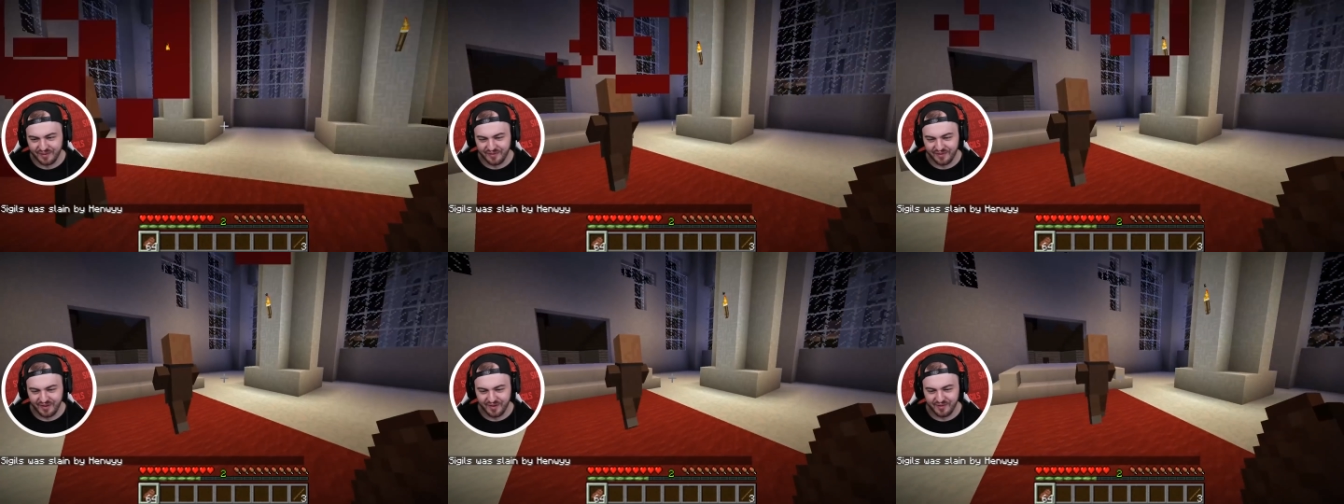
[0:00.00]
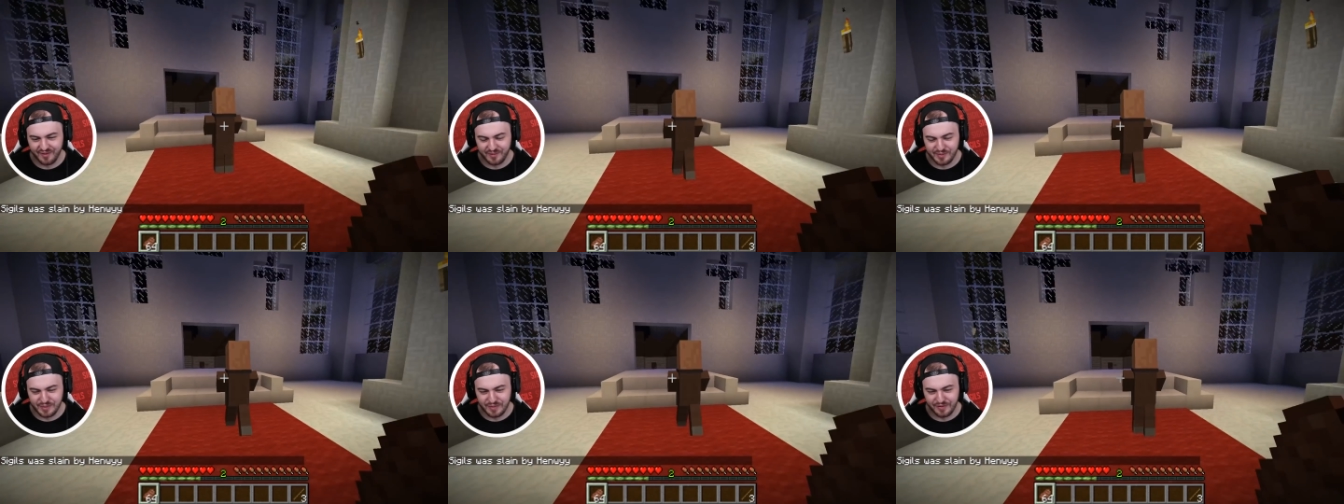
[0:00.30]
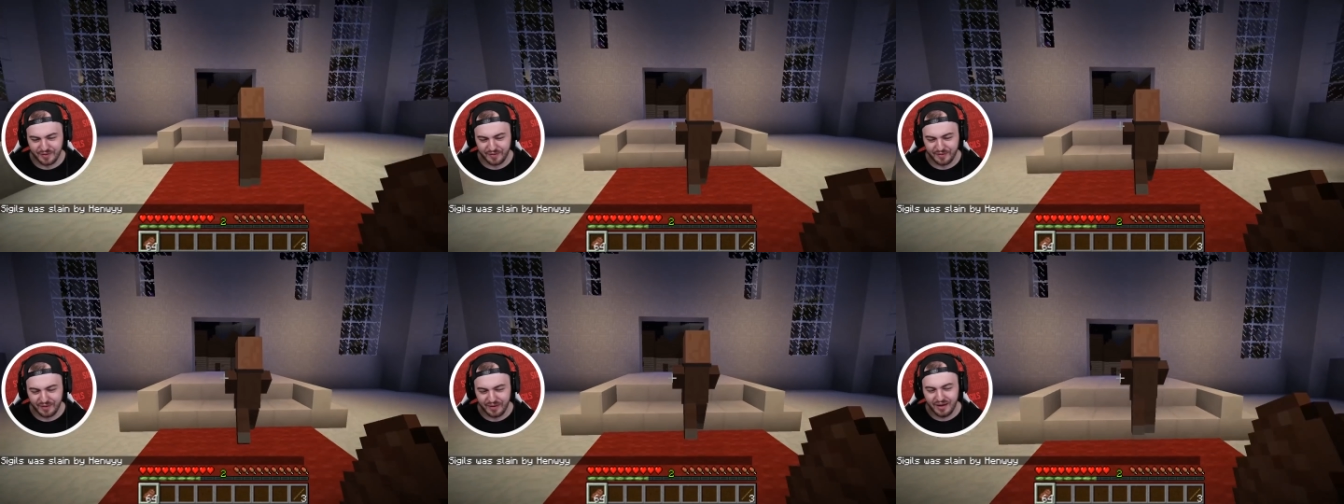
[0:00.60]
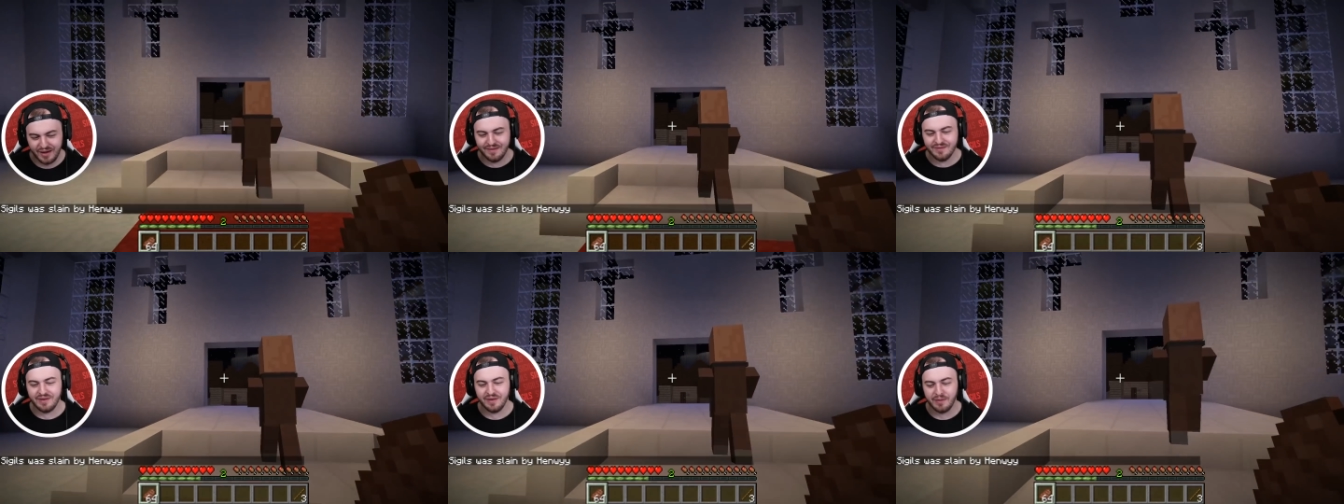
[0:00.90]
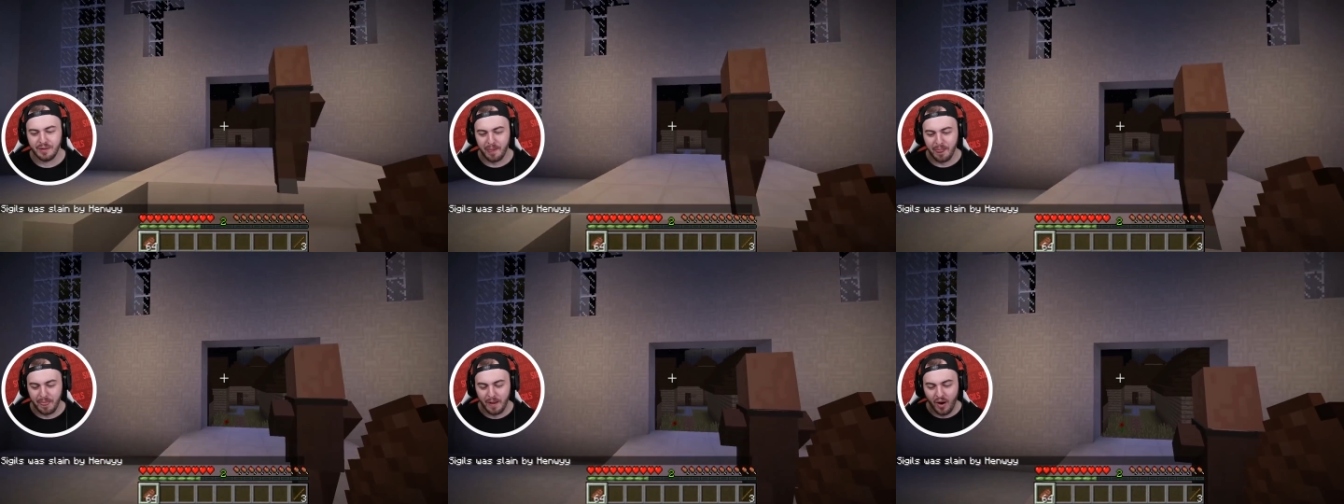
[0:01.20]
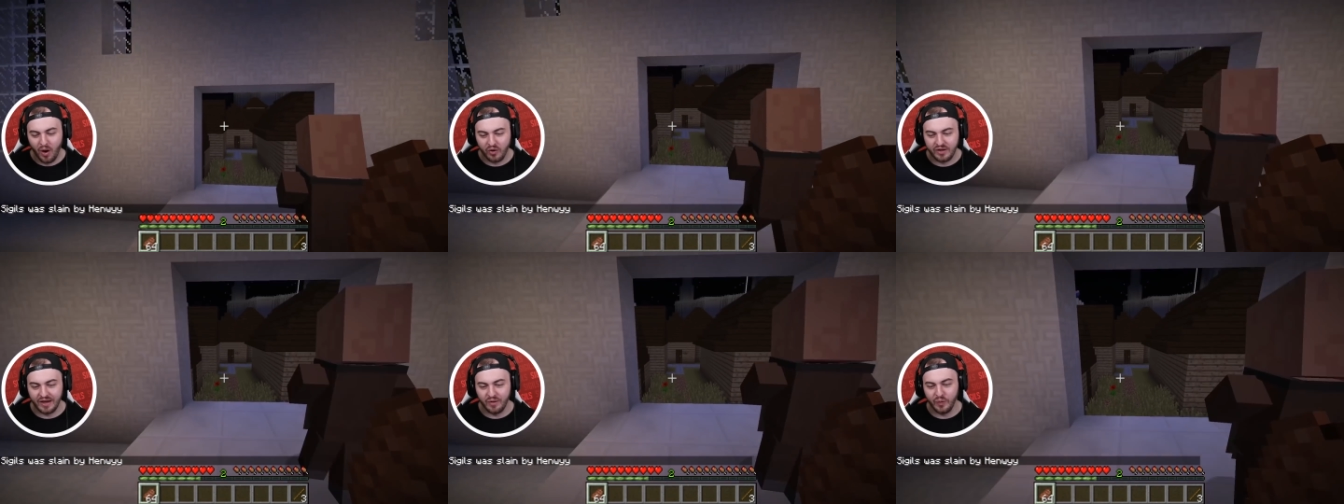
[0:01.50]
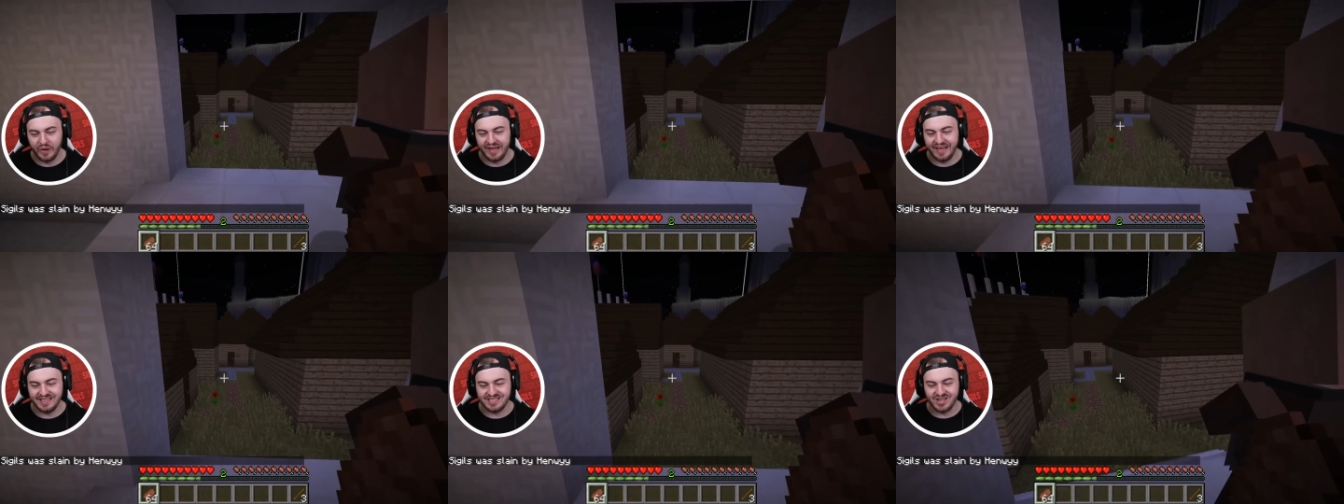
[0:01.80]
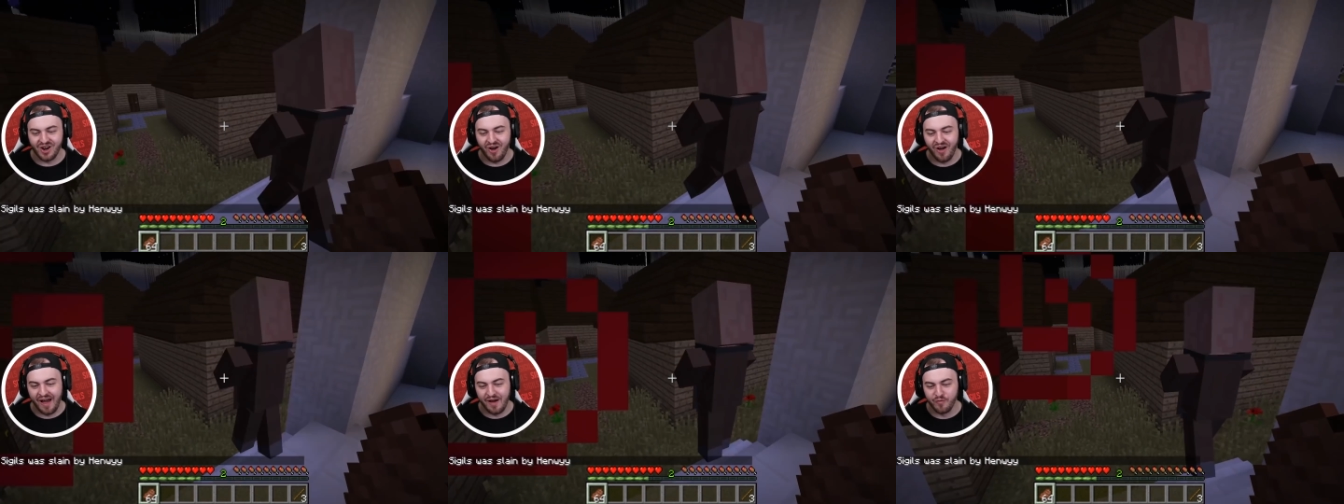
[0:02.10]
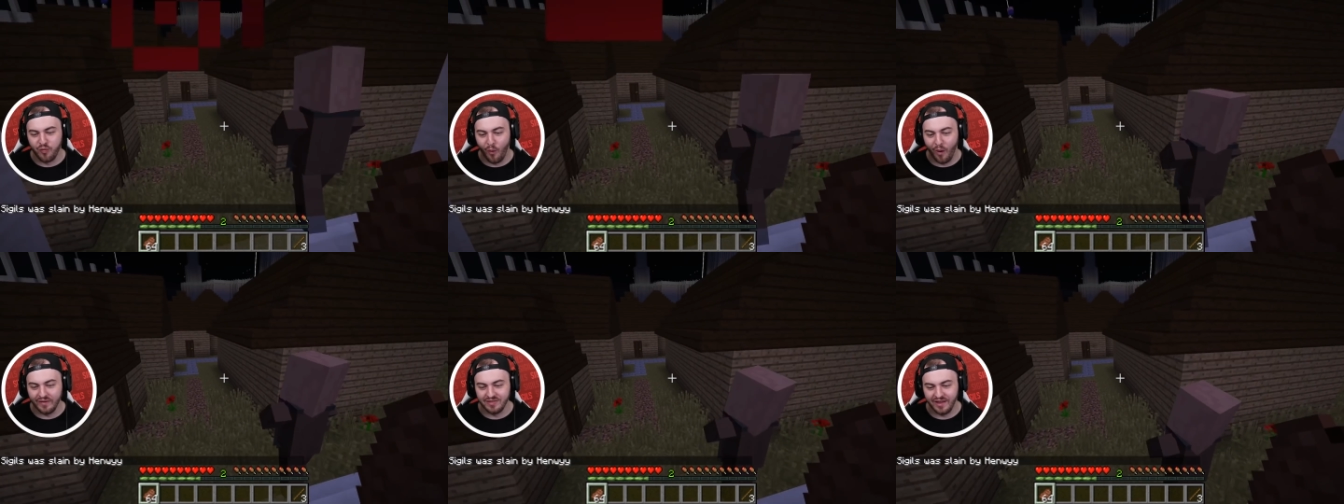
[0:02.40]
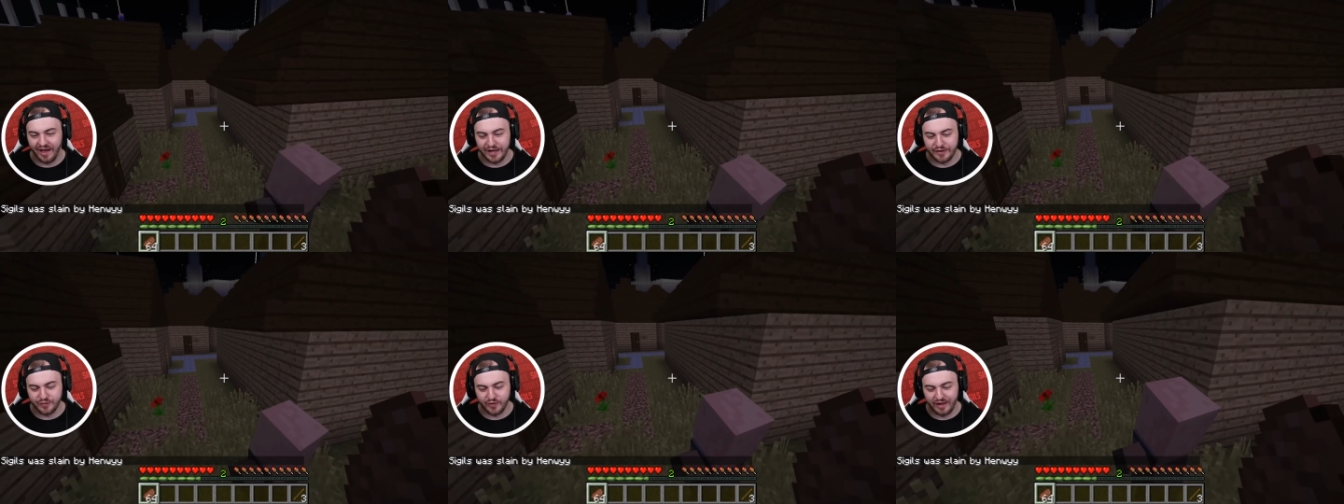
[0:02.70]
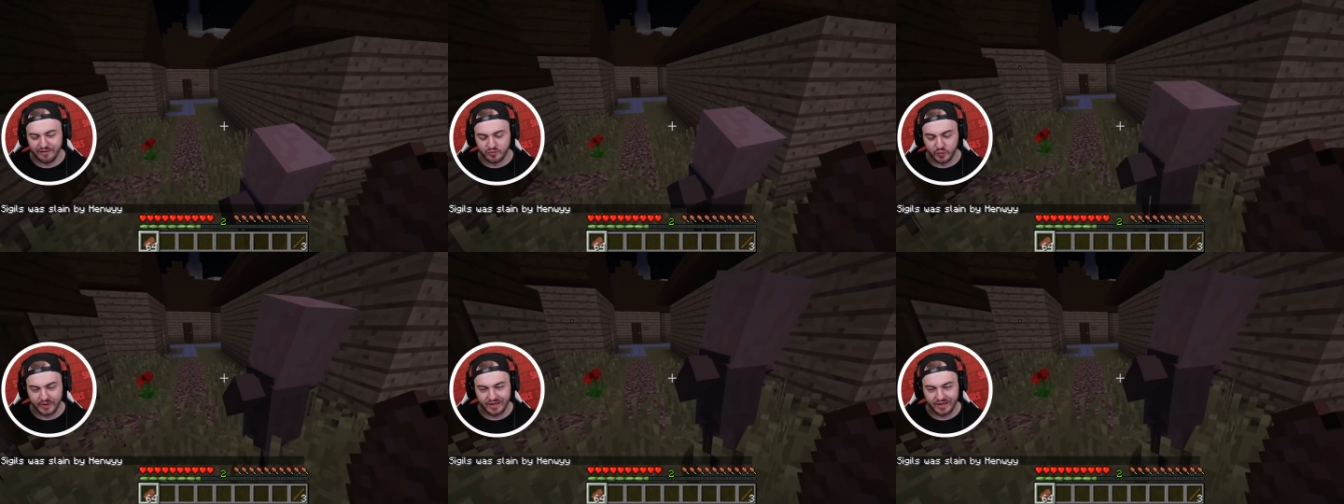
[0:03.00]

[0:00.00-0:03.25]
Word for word: boys, story boys. I got this. Okay, we each all have one life left.